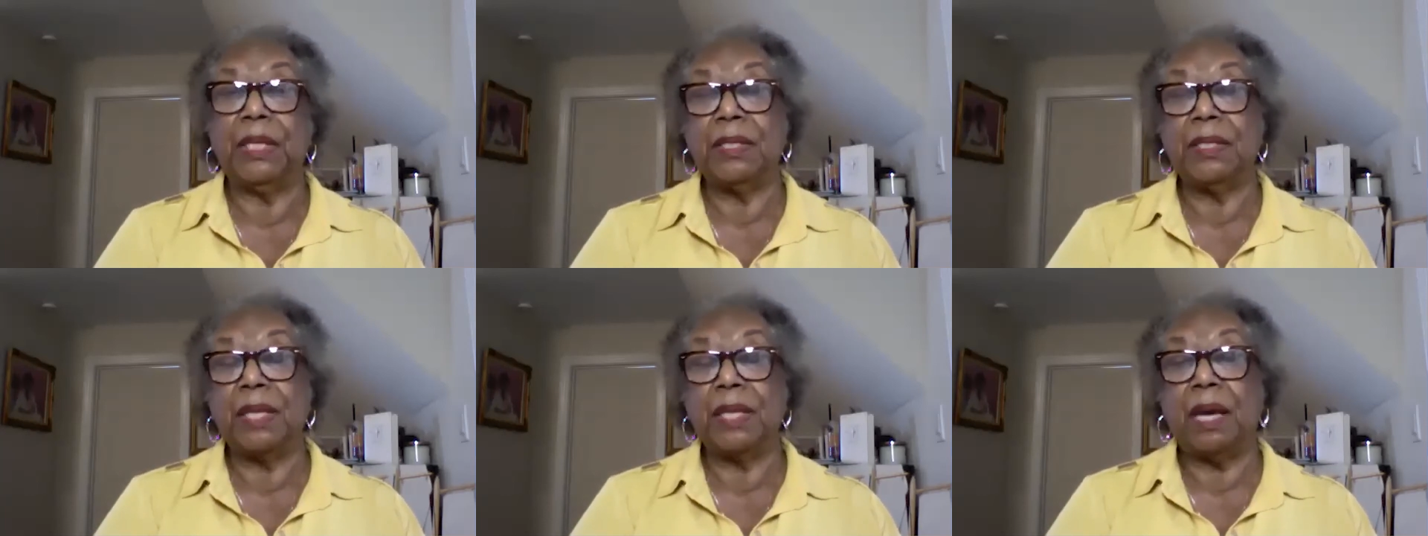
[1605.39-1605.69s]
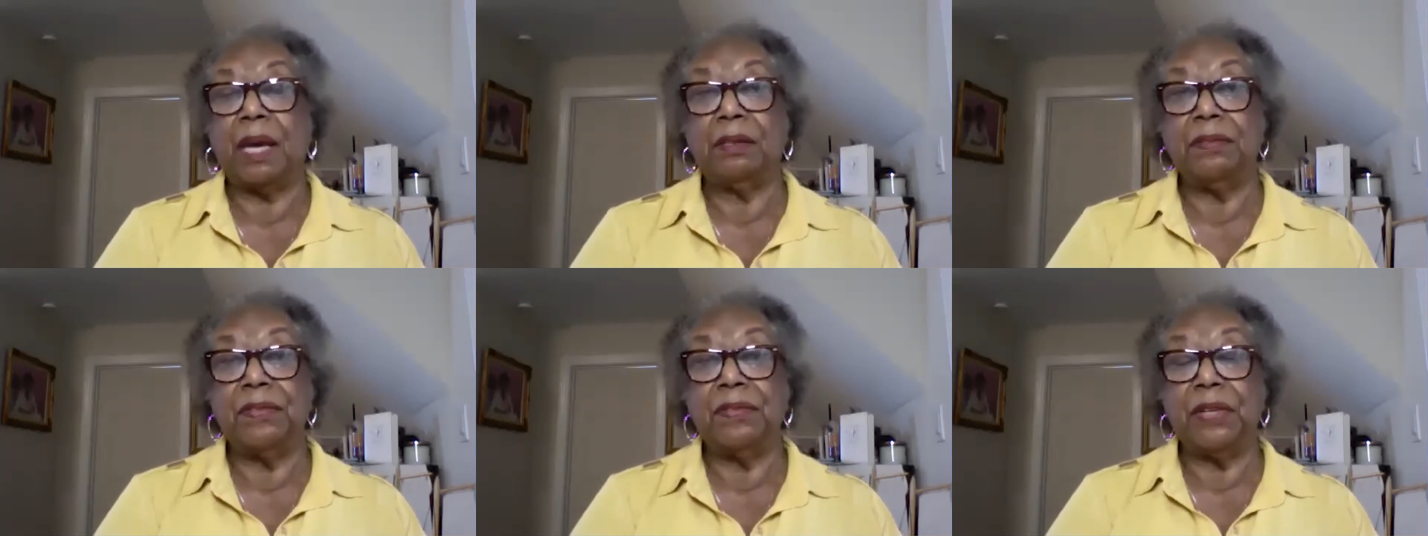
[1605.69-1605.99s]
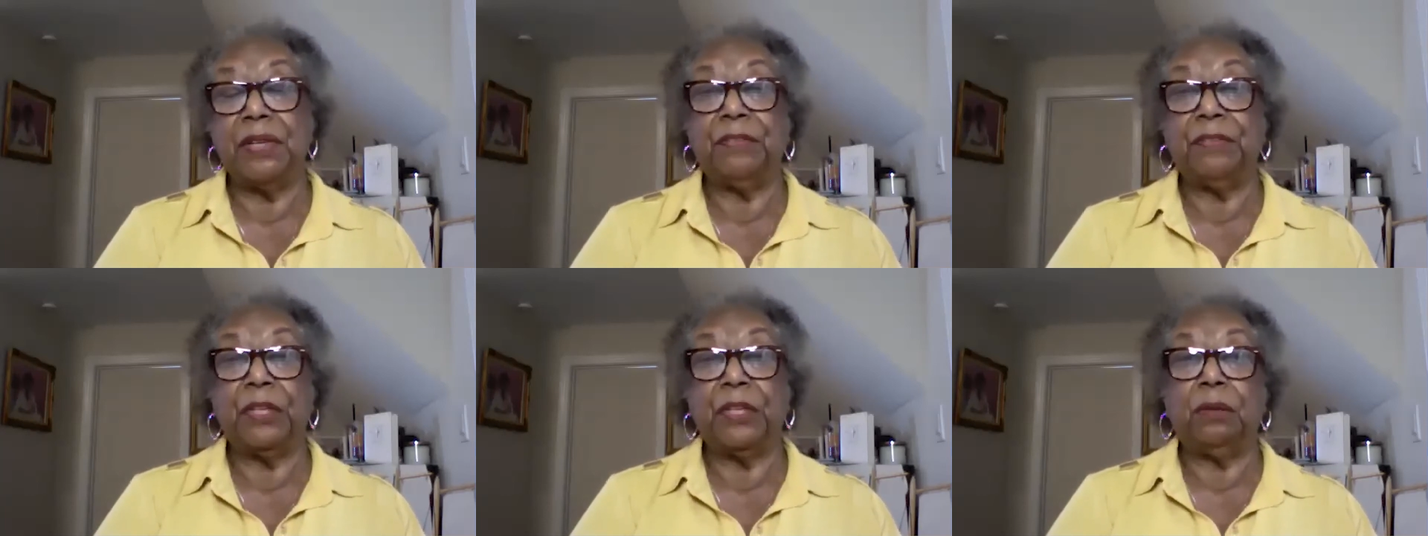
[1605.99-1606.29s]
it's kind of
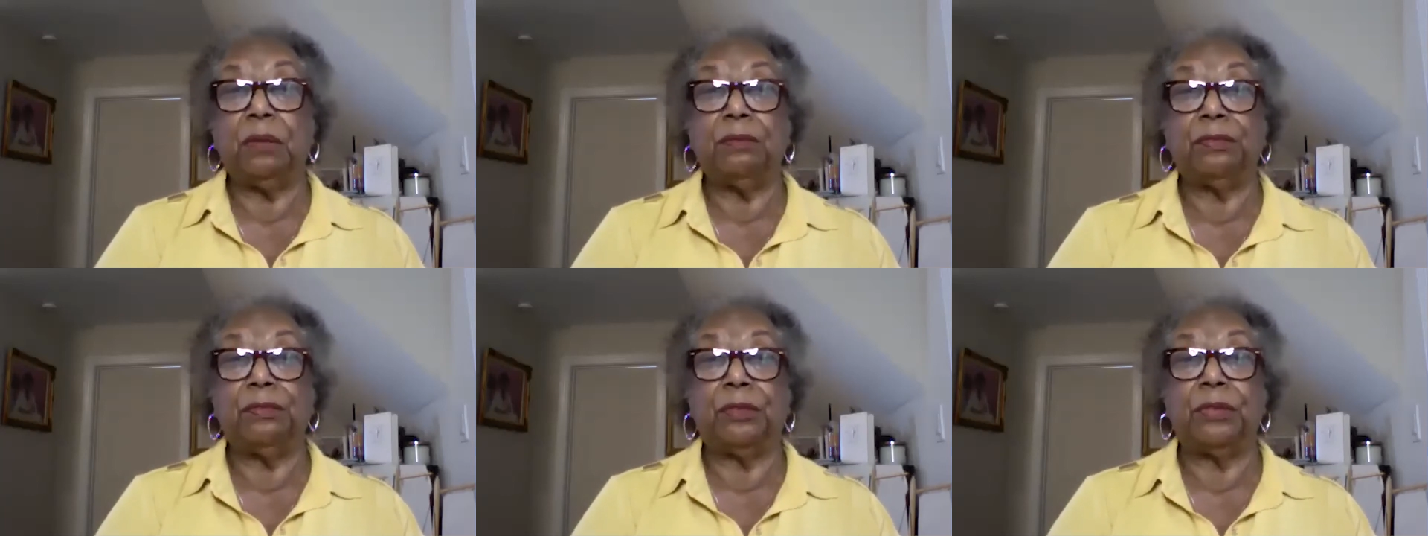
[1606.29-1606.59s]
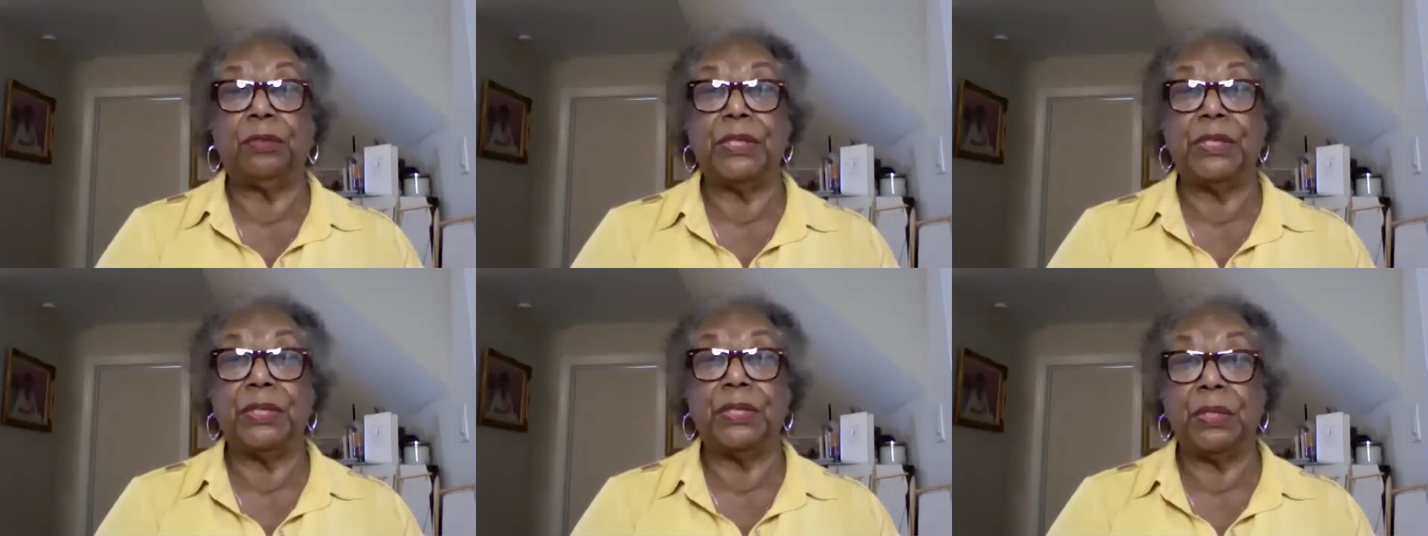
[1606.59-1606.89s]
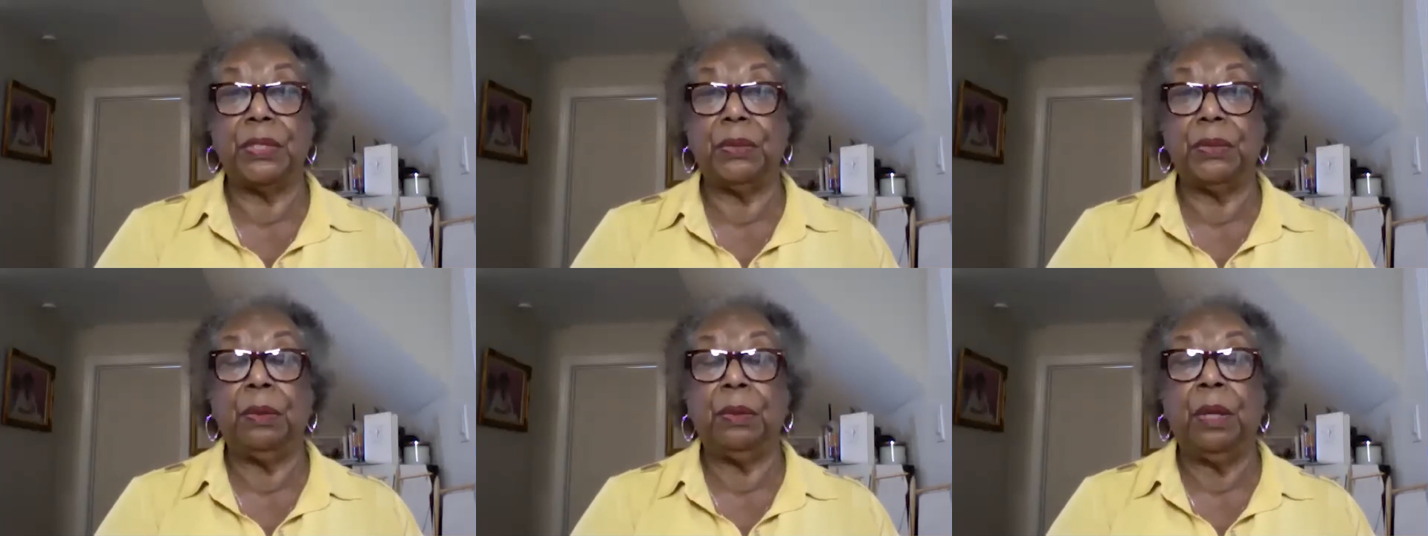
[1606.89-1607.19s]
difficult for us to